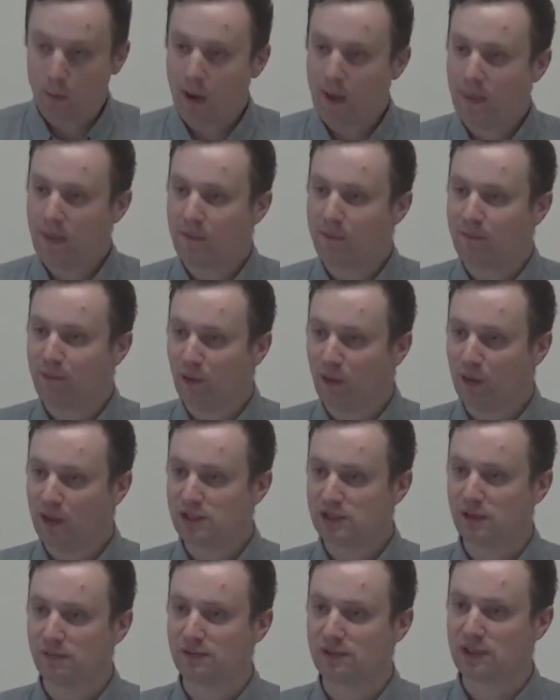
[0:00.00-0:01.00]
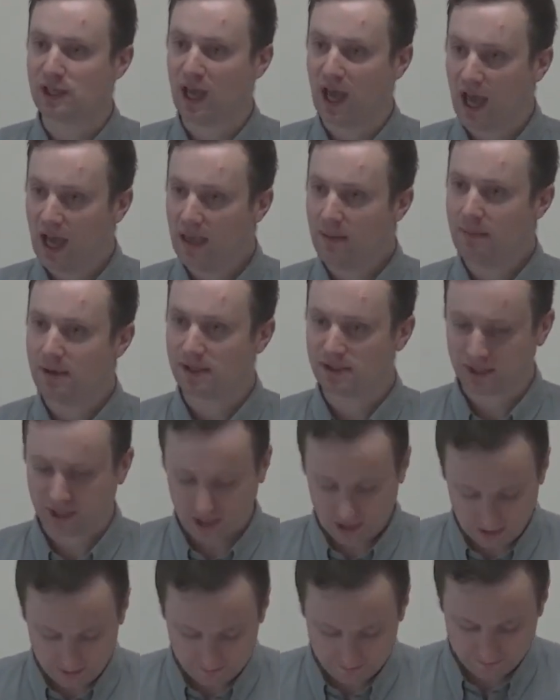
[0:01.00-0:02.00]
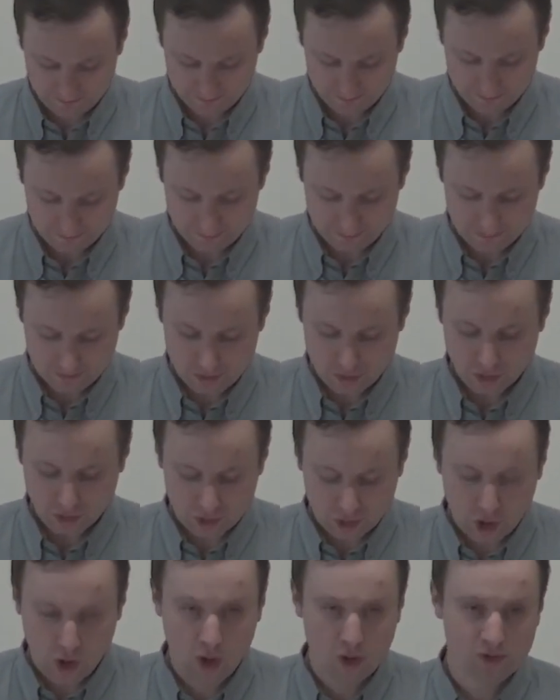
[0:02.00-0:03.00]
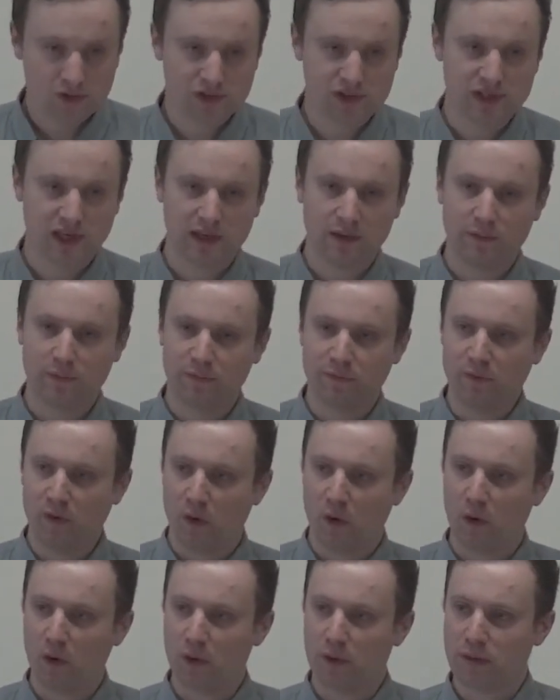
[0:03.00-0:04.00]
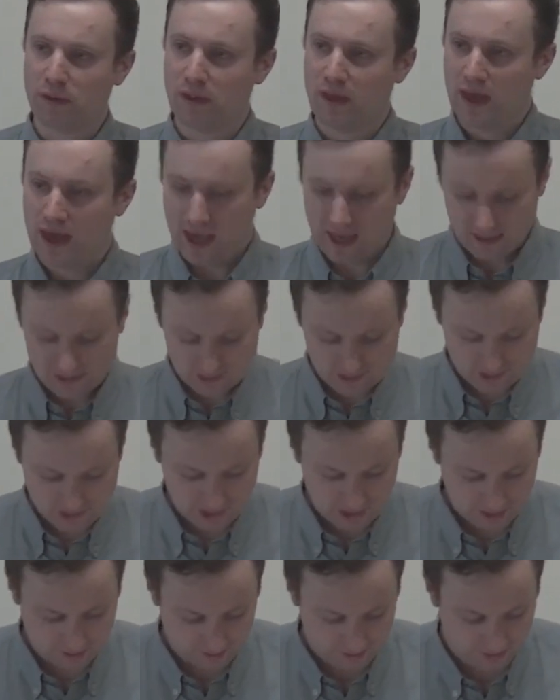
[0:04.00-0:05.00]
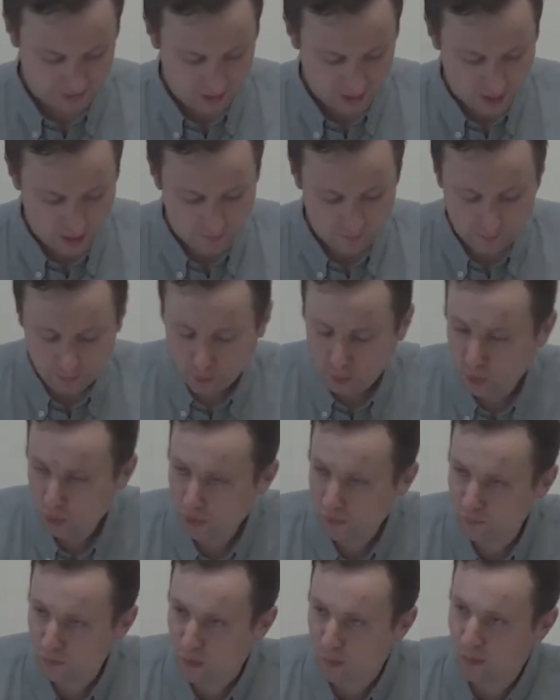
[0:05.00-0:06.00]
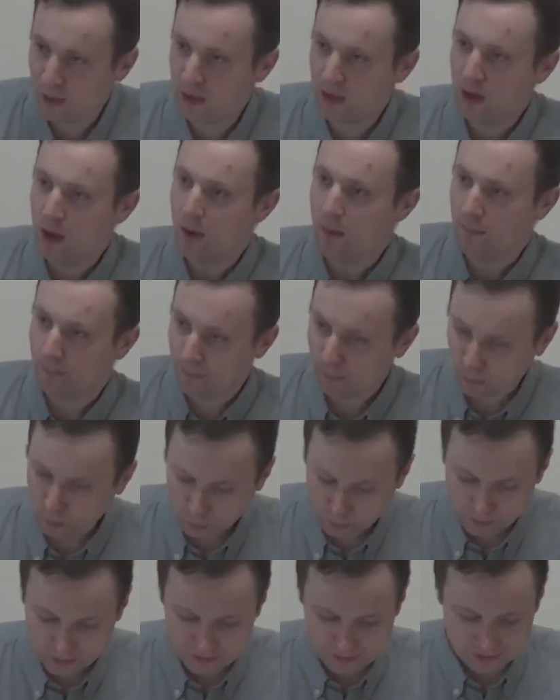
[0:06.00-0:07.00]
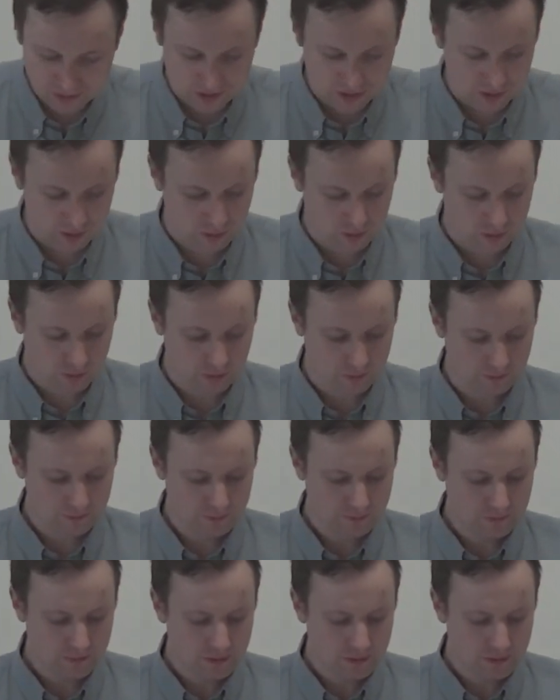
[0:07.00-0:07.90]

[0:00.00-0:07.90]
But when the fullness of time had come, God sent forth his son, born of woman, born under the law.